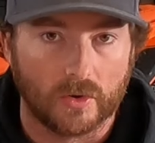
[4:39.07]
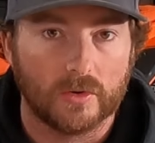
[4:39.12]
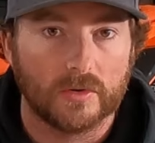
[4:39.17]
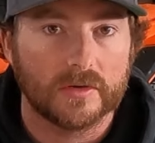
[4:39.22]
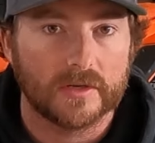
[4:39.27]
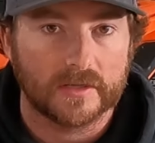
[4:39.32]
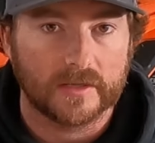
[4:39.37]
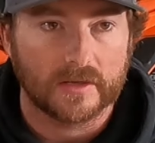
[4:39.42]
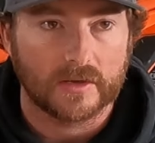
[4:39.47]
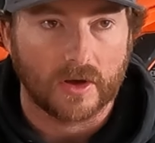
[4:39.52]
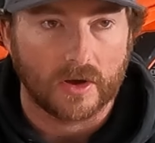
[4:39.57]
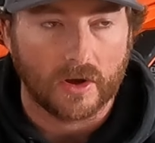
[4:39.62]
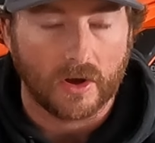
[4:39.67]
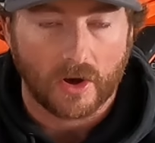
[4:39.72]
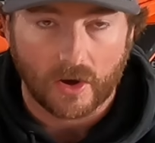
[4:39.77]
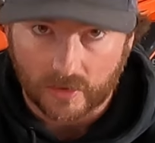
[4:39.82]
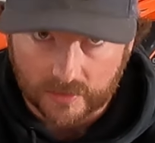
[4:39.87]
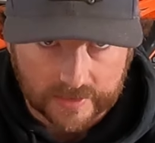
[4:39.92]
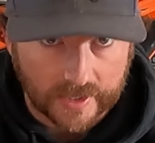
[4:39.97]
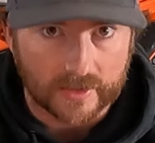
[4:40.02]
rode
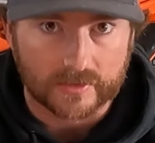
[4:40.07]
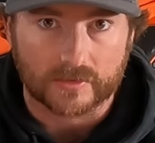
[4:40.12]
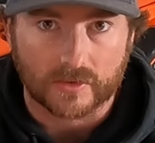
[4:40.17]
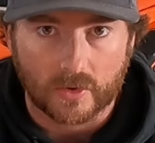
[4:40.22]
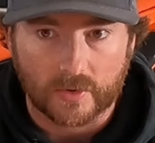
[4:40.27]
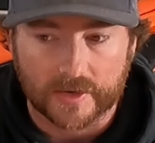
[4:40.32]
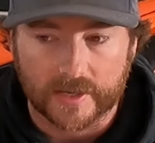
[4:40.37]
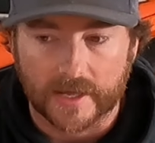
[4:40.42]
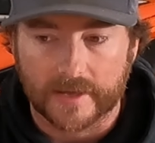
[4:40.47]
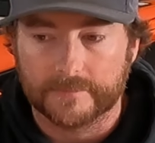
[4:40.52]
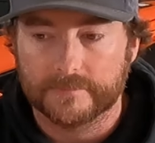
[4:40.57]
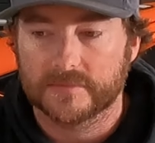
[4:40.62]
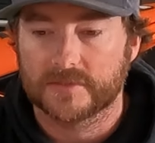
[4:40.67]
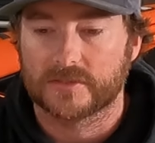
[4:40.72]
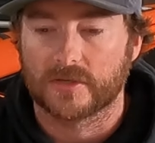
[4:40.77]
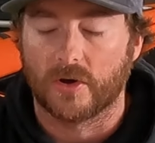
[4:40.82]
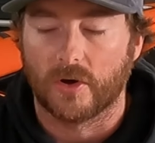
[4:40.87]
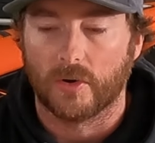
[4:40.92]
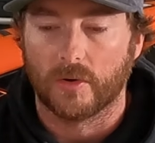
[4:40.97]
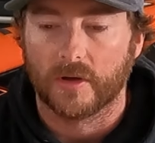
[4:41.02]
all the other OEMs,
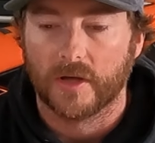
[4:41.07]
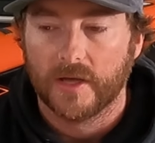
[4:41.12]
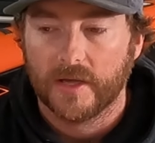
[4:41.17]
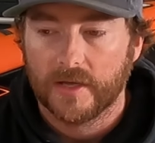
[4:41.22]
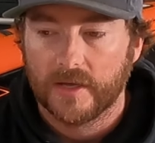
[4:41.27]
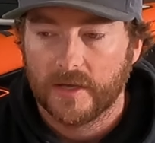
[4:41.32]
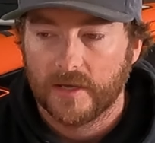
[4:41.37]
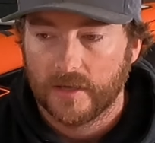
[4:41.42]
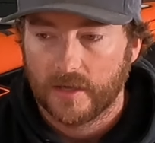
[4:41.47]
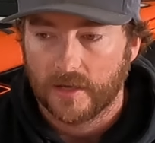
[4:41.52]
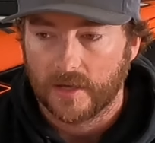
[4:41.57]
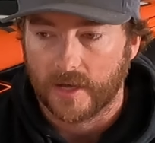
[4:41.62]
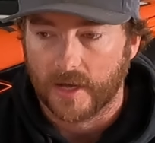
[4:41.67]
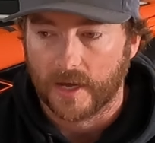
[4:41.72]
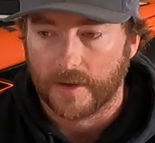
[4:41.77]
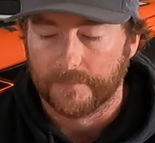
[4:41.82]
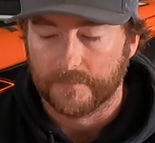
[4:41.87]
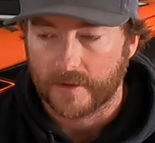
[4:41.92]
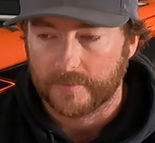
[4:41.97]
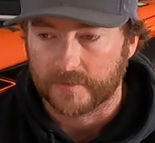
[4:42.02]
so um,
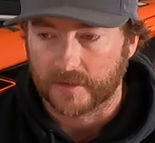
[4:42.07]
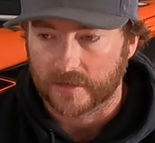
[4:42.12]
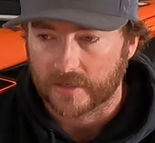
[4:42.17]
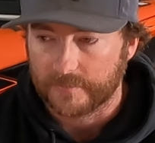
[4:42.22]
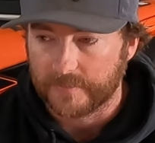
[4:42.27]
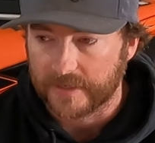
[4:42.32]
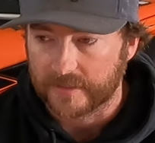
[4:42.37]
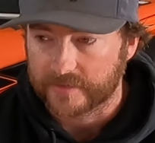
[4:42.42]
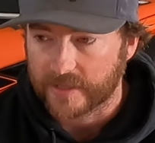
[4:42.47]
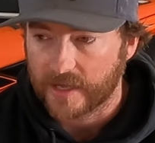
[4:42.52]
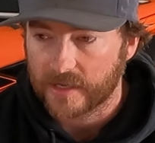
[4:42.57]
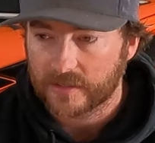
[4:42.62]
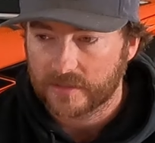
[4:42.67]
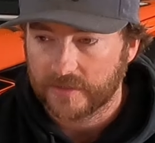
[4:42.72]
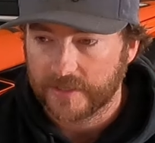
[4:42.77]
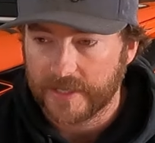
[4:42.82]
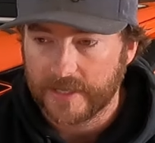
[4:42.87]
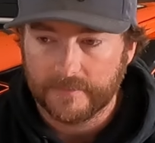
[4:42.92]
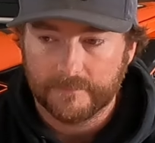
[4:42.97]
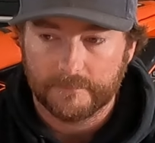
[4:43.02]
I'm not gonna make that
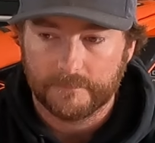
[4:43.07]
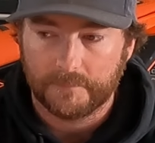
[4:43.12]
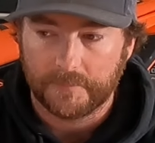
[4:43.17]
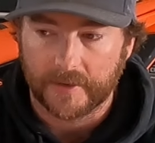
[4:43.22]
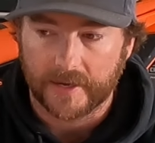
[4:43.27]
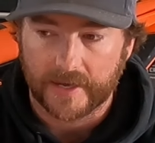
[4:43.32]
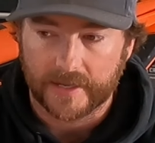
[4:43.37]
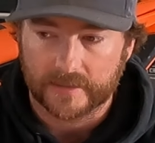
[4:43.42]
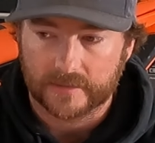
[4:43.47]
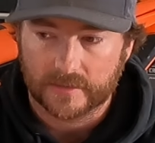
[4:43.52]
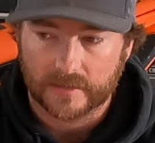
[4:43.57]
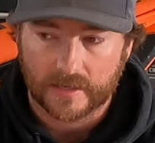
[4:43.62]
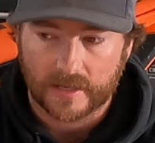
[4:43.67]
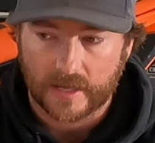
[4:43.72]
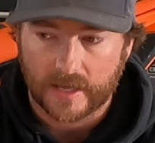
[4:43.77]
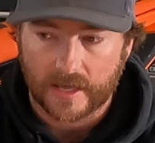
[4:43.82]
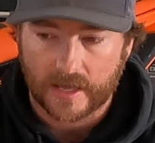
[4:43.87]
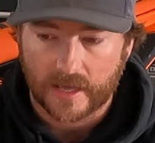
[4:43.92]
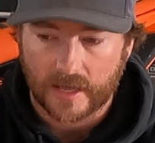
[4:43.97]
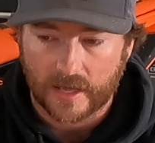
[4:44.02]
claim. But
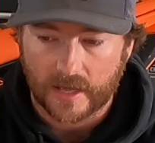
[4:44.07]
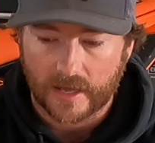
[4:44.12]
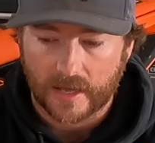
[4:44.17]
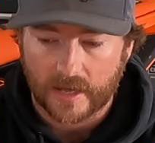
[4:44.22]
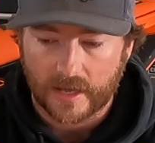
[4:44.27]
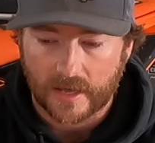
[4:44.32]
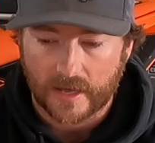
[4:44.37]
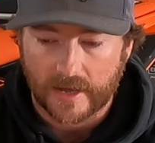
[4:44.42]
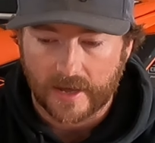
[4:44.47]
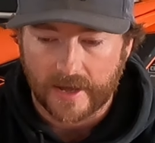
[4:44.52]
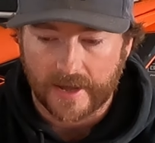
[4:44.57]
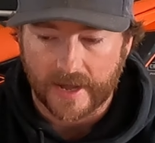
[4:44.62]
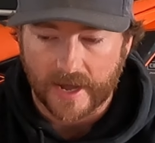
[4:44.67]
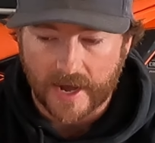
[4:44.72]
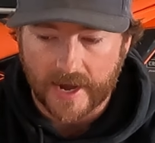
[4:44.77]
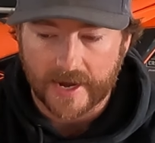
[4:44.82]
I